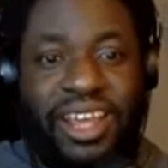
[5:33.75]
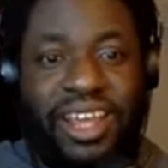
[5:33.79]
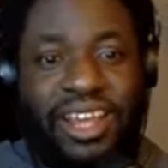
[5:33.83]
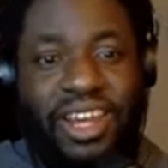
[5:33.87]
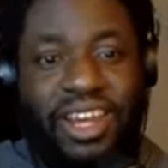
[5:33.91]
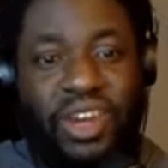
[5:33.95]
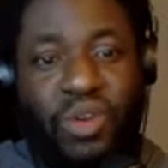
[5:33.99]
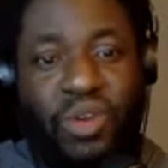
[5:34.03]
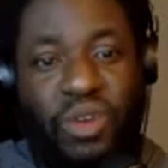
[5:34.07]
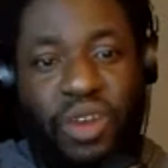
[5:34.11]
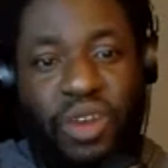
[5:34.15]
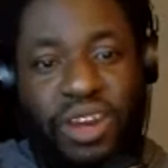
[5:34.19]

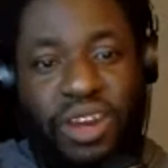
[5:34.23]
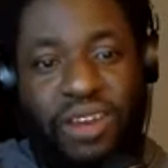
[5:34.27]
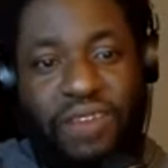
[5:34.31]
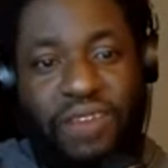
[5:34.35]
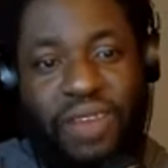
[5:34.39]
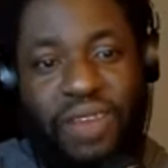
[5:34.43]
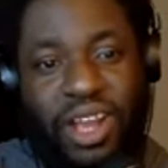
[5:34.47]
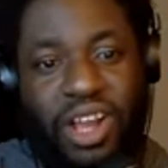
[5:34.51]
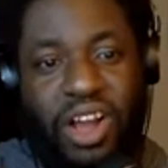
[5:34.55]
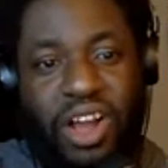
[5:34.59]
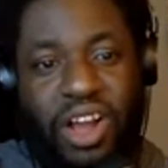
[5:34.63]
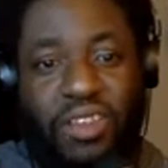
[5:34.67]
doing an
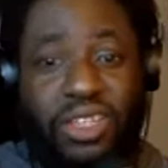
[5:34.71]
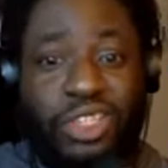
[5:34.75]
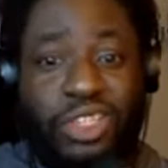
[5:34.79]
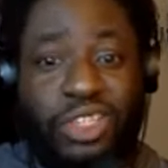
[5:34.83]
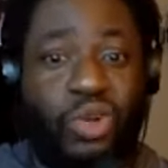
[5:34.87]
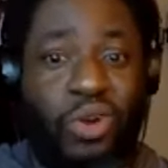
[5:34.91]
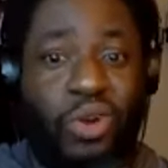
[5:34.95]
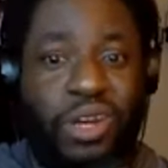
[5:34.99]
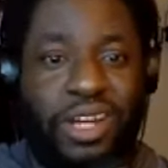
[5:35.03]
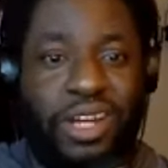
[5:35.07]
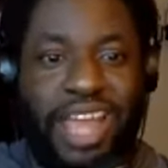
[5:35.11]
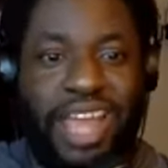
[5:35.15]
event called the
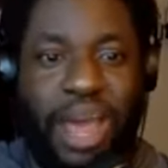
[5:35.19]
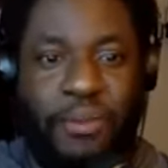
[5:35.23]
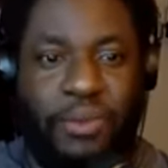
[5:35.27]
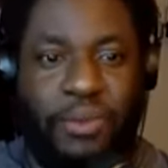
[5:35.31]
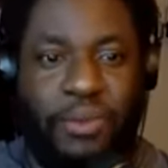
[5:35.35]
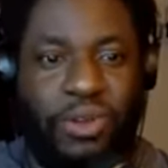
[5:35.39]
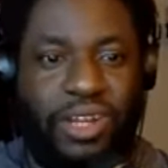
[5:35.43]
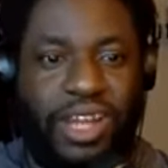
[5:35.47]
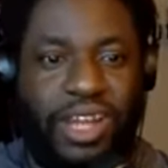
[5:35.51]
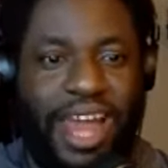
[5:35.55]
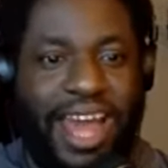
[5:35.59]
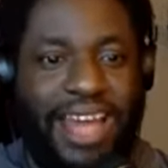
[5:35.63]
Jordan
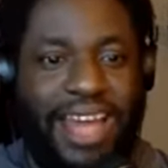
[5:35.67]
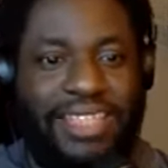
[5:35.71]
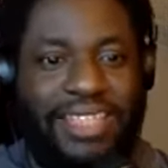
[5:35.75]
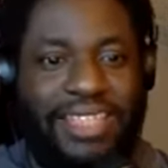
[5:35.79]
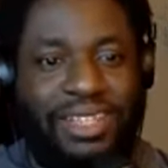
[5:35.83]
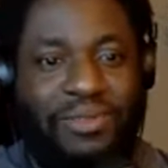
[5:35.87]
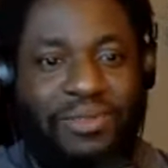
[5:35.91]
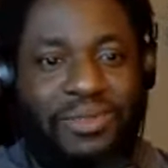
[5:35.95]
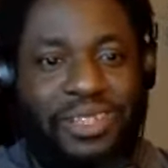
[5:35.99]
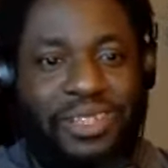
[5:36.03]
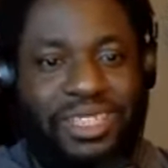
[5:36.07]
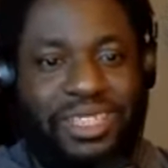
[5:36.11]
Capital Classic,
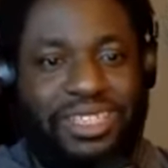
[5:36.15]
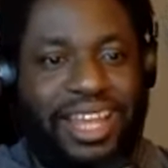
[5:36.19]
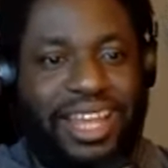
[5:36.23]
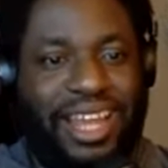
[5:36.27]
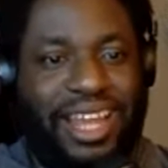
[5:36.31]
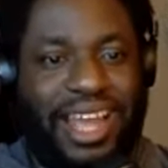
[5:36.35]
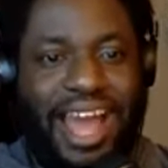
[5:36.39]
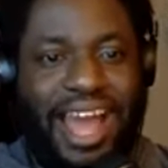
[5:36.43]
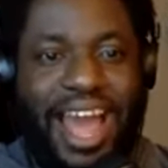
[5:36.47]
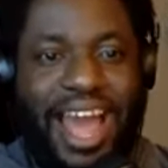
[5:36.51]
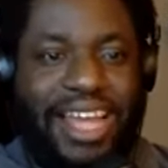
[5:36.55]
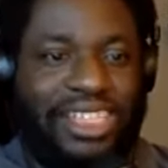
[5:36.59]
which is
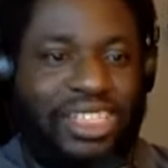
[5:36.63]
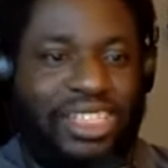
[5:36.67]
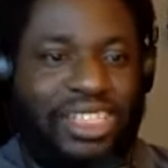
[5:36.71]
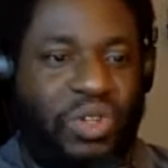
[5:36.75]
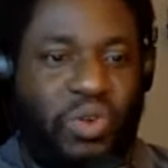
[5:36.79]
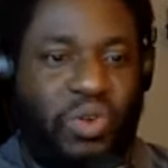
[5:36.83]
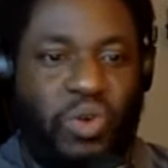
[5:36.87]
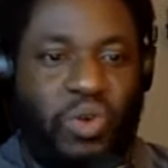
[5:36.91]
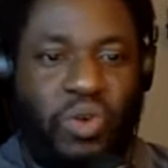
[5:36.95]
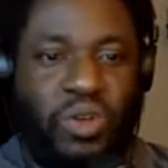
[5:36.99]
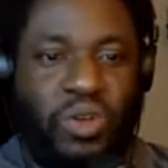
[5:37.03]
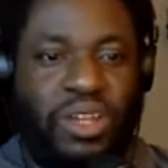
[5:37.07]
like a high
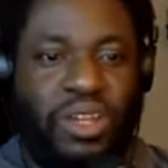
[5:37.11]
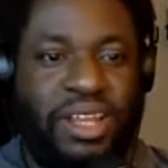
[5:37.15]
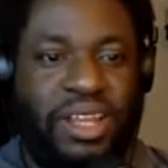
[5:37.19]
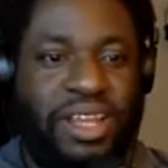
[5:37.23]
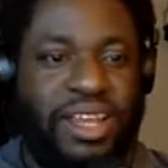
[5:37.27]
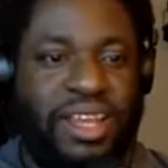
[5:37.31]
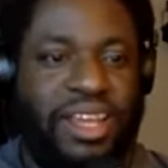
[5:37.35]
school